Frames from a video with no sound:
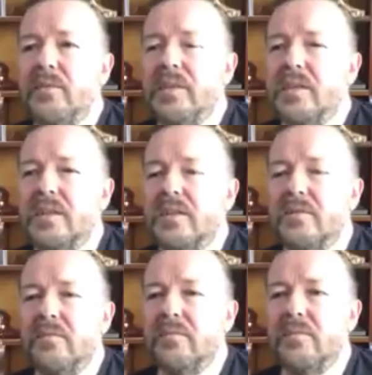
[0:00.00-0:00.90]
I think the
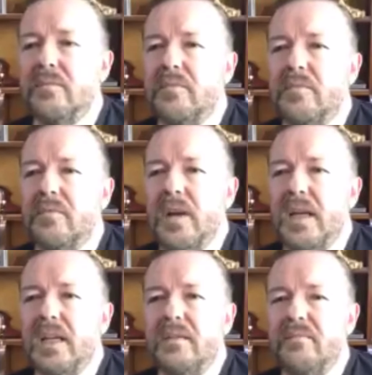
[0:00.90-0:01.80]
invention of Lying
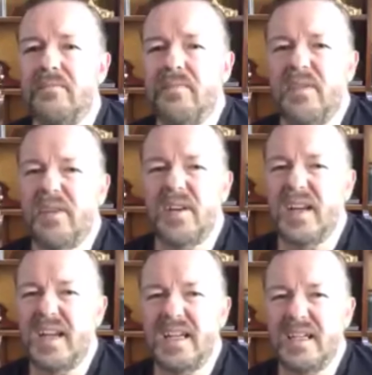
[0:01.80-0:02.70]
was
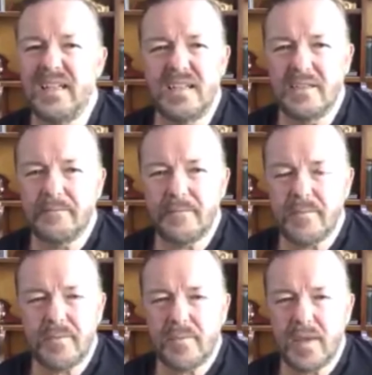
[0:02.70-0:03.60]
rated
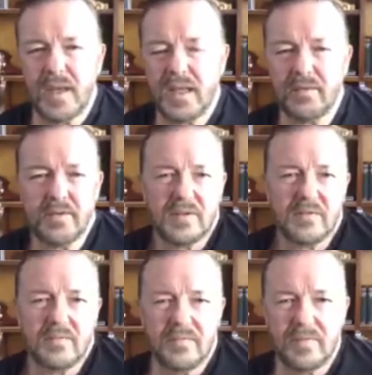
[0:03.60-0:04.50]

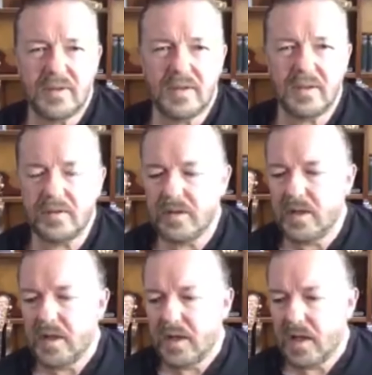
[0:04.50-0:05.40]
thirteen,
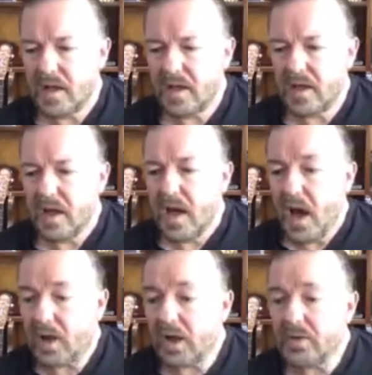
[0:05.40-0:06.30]
and that was
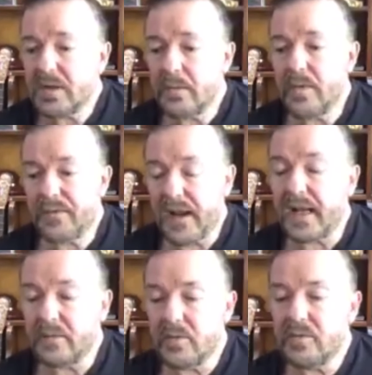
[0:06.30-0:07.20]
you know,
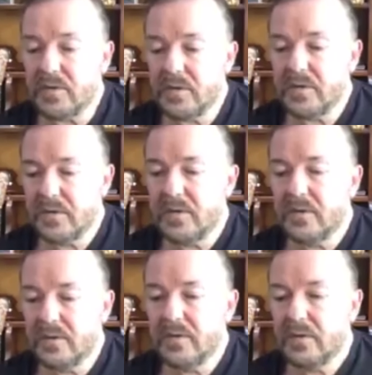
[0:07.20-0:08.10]
uh, i like to do
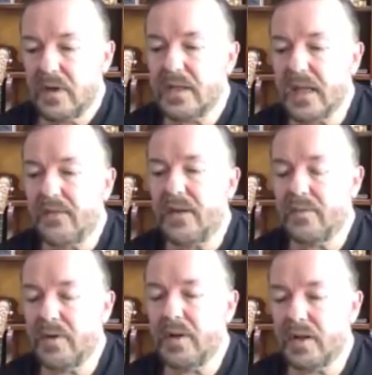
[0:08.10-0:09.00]
something with Flanimals.